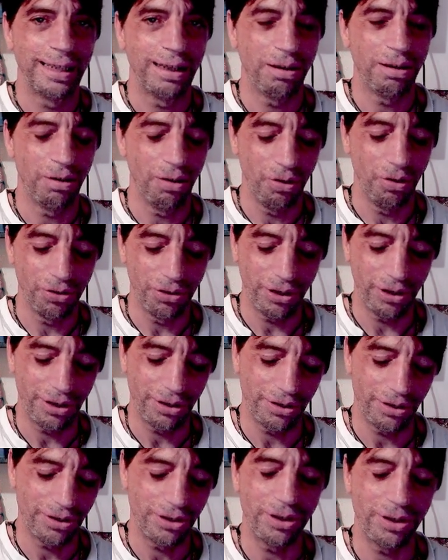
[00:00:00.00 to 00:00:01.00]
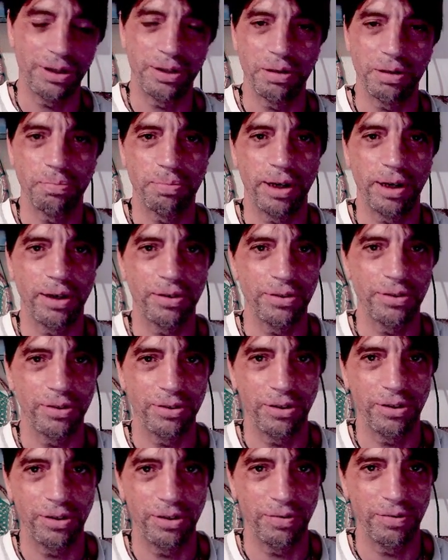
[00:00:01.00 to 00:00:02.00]
all this it is about
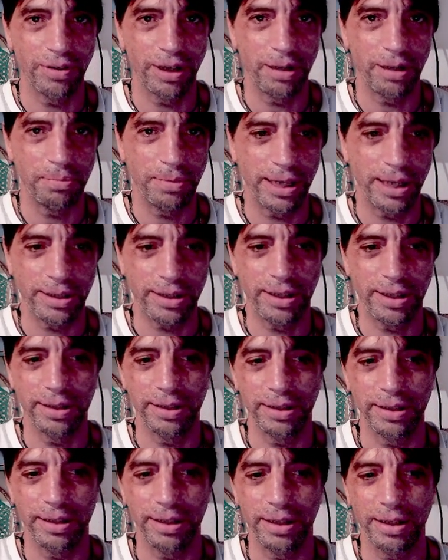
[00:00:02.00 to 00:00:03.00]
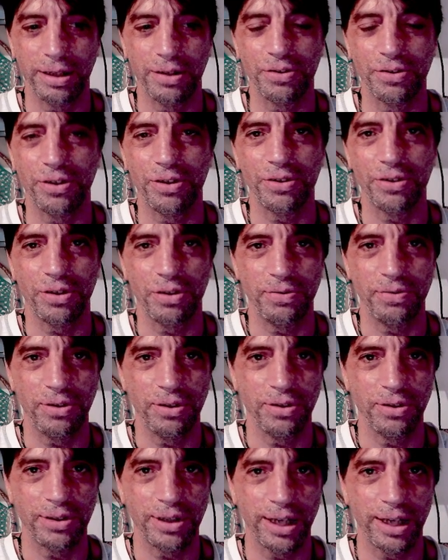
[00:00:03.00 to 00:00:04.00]
the divine masculine energies if
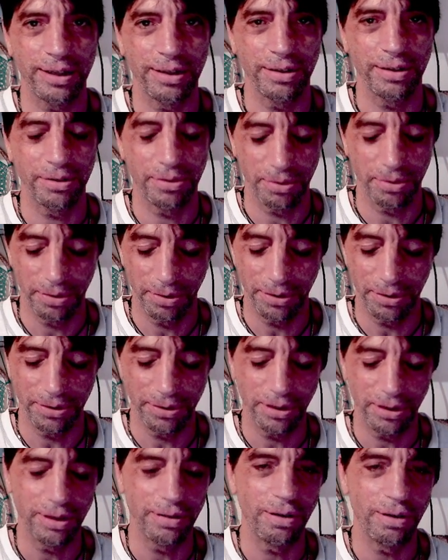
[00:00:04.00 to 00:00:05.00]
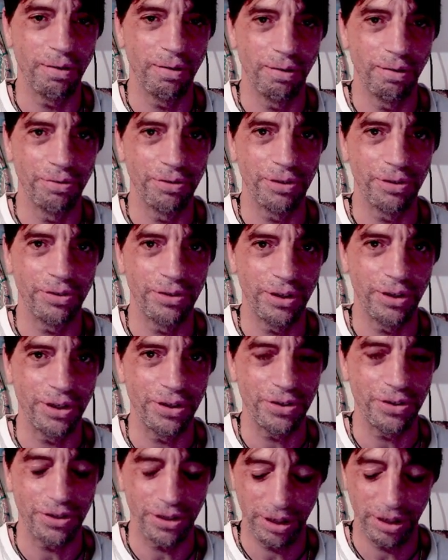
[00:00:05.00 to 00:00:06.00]
you take the authority over
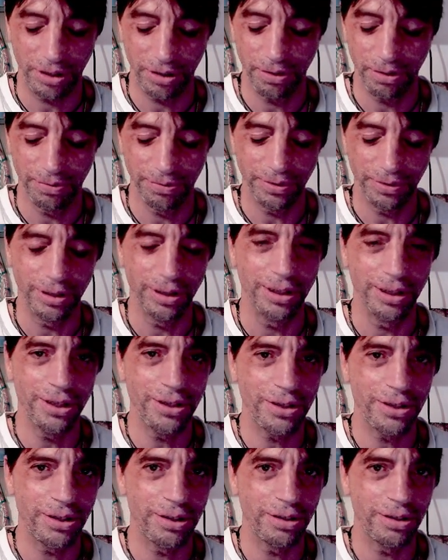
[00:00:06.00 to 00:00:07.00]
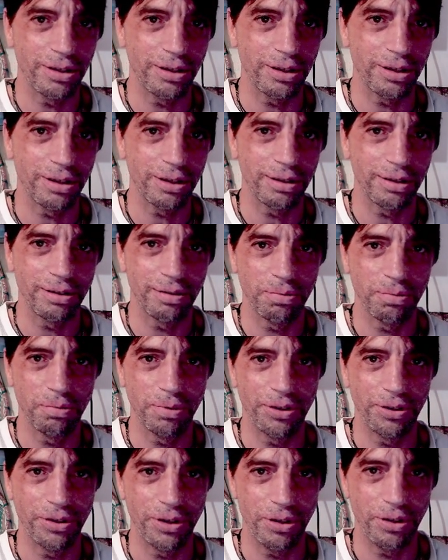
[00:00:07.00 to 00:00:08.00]
this and you have to
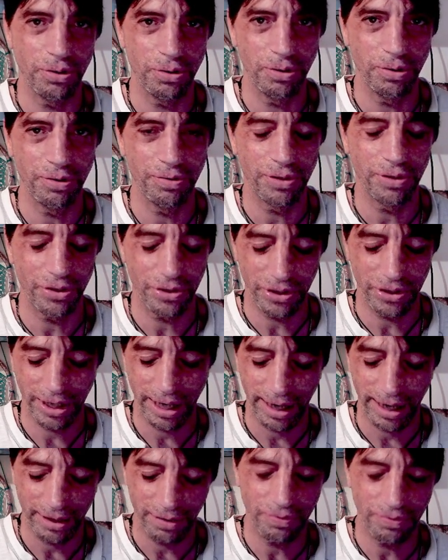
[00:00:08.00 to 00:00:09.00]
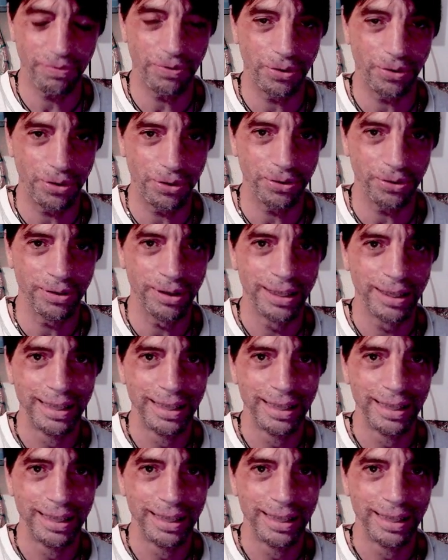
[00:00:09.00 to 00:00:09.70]
what the universe has for you